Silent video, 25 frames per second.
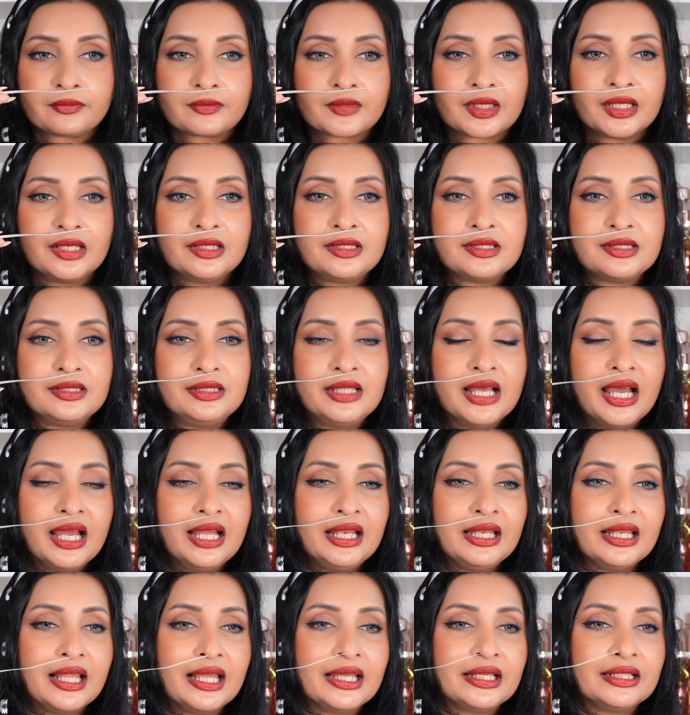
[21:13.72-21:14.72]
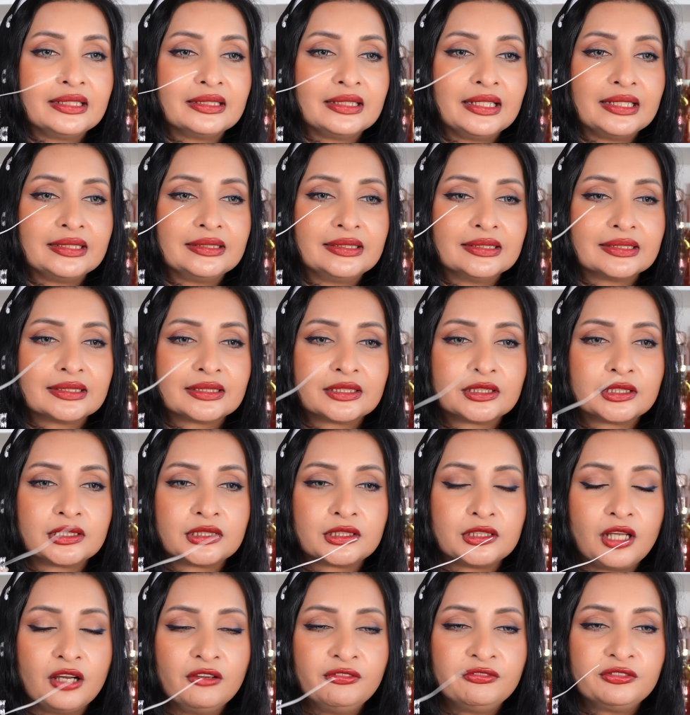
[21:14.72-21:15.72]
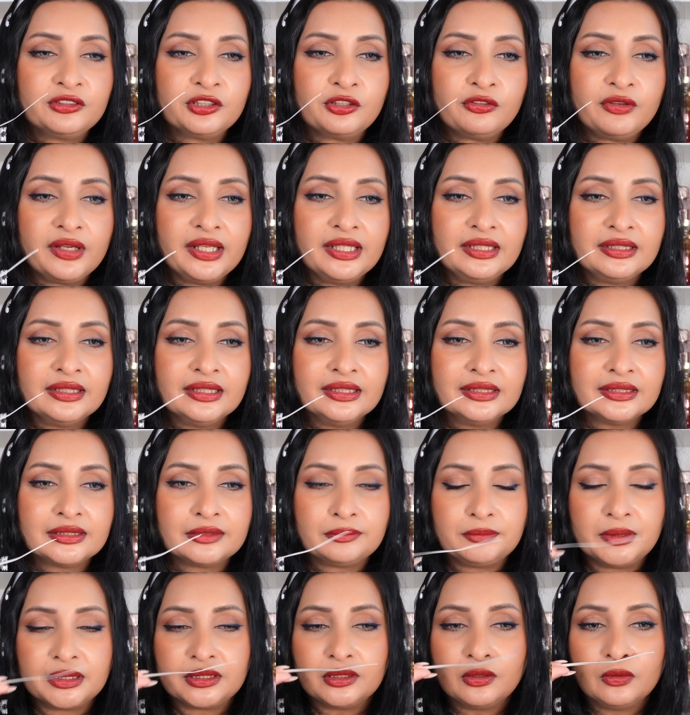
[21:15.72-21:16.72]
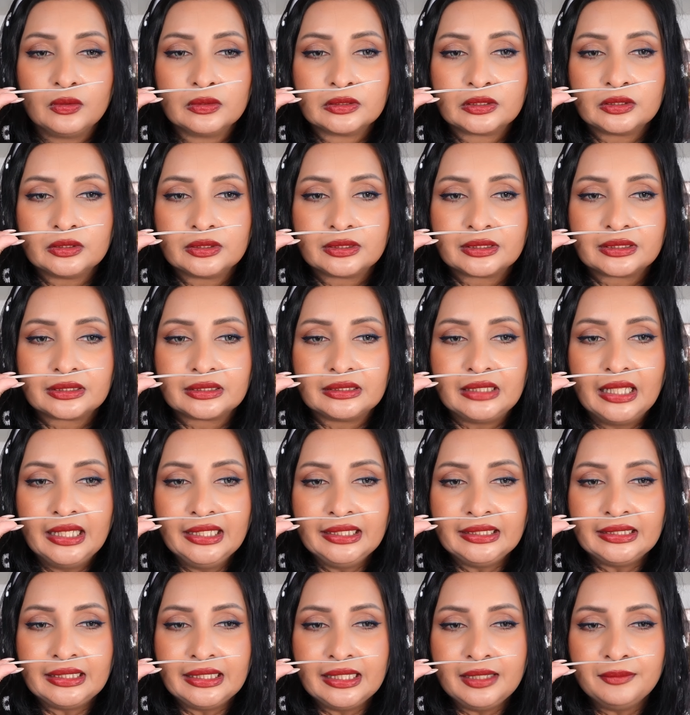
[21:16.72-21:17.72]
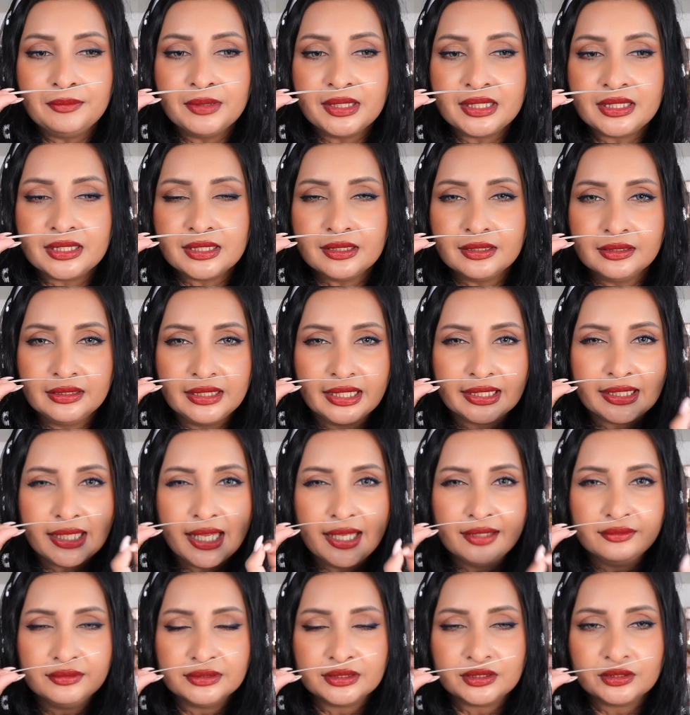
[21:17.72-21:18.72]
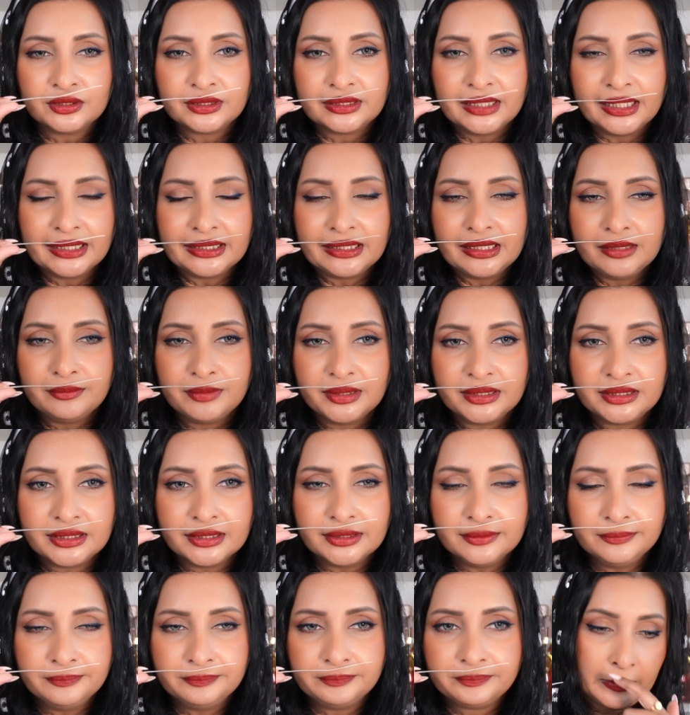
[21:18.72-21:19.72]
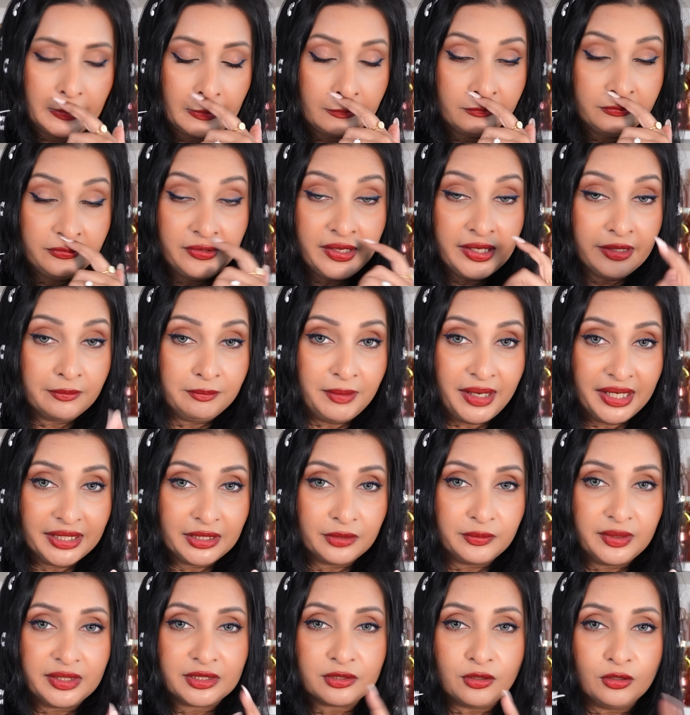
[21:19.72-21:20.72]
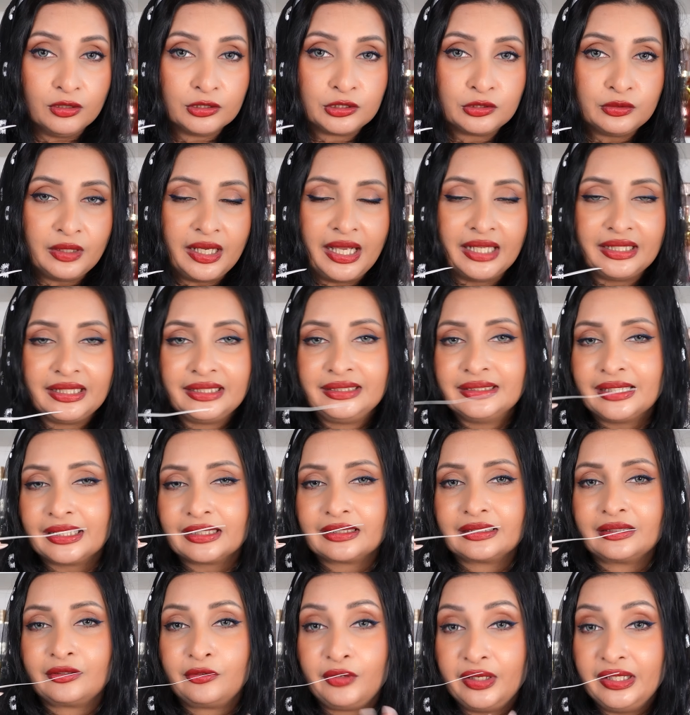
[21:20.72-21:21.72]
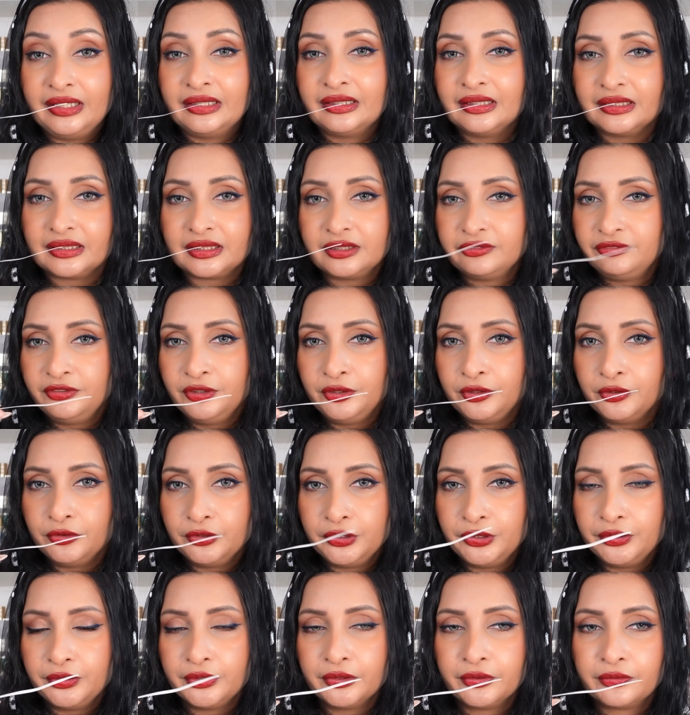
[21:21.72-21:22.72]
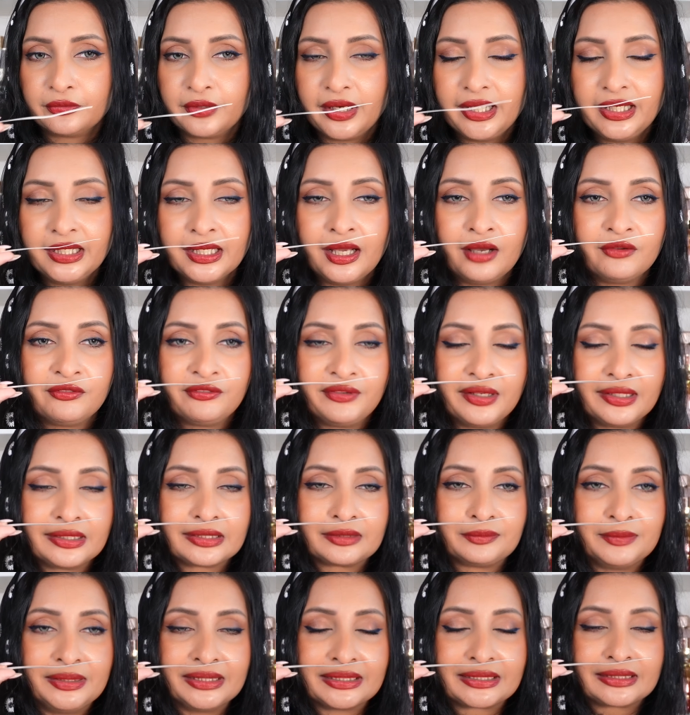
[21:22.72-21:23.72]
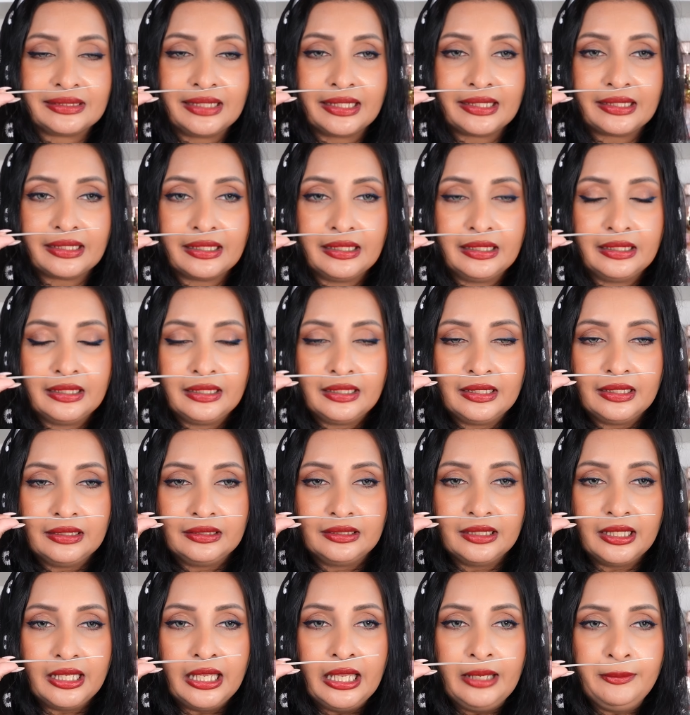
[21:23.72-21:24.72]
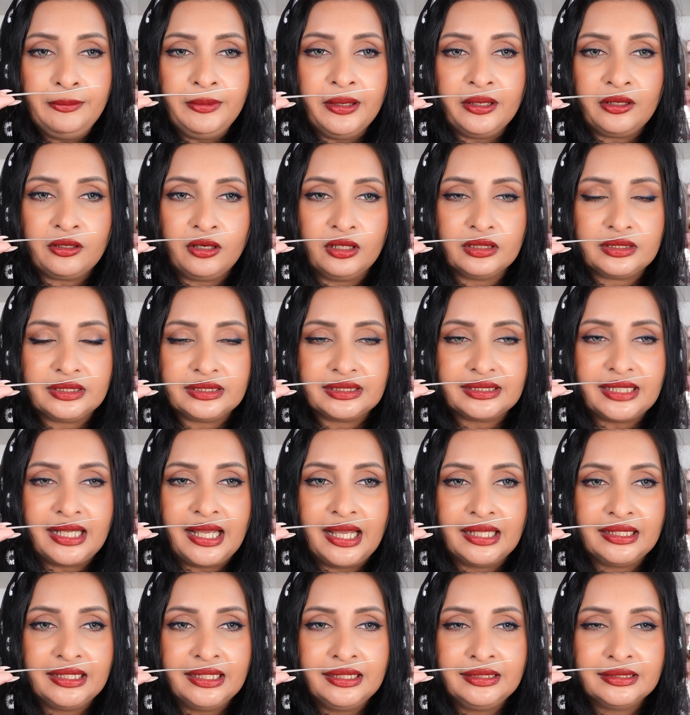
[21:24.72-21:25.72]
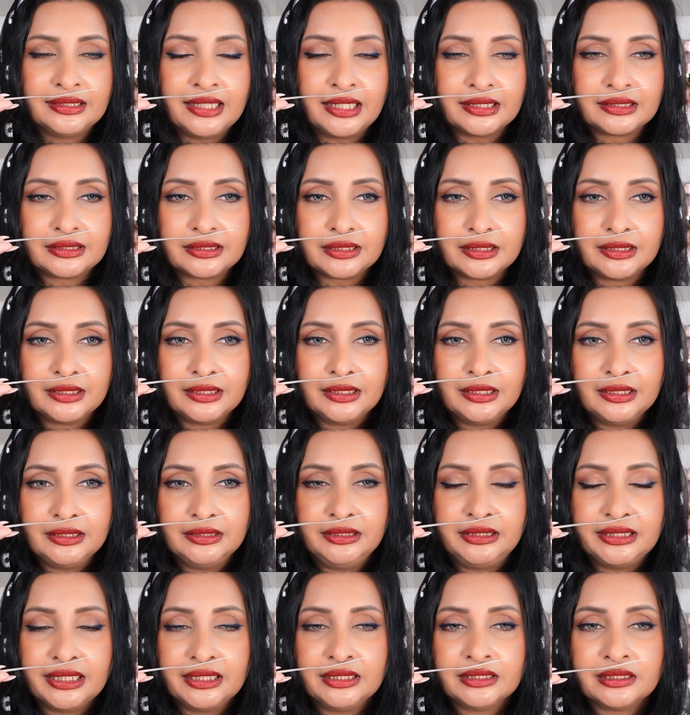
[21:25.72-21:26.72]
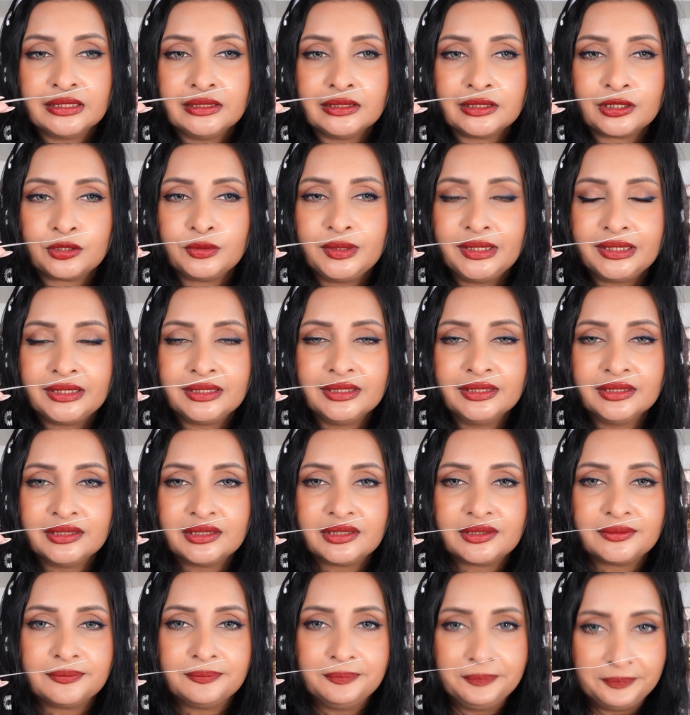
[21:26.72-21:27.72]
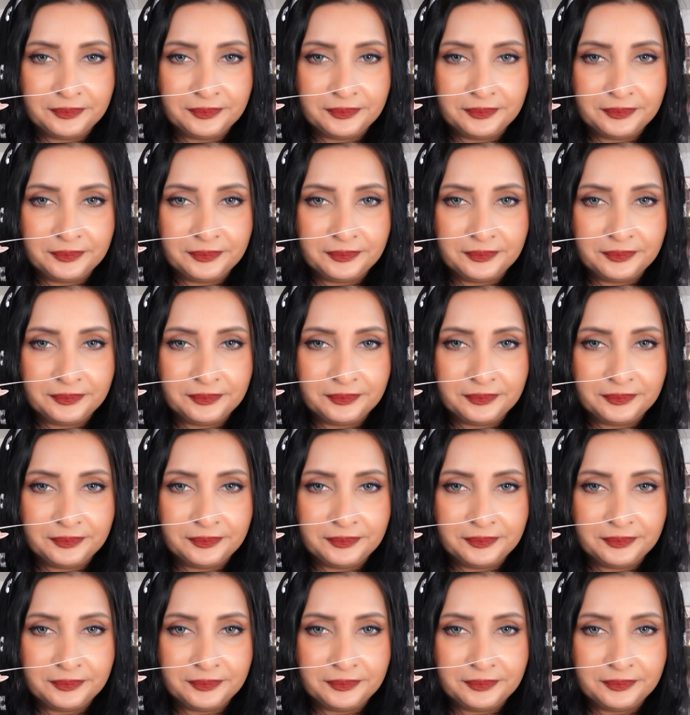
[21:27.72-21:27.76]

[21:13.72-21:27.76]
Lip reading: It's there like this soft greenness, but also slightly bitter, like ever so slightly bitter. The fig, by the way, is also adding that greenness. If you know, you know, right? How fig smells like. The apricot is adding that gentle sweetness.